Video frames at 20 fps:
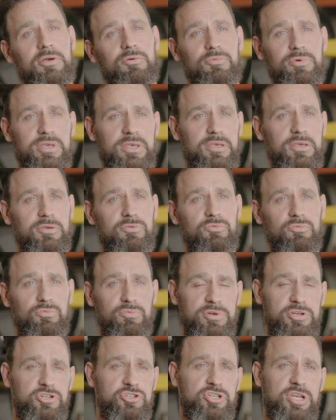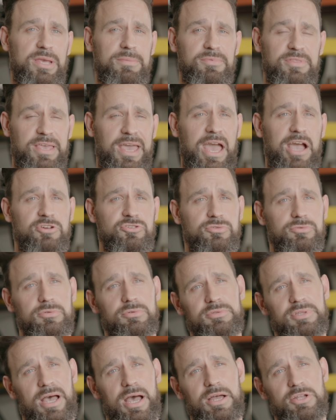We reshaped the
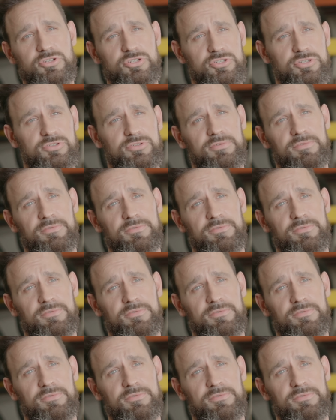actual Dodge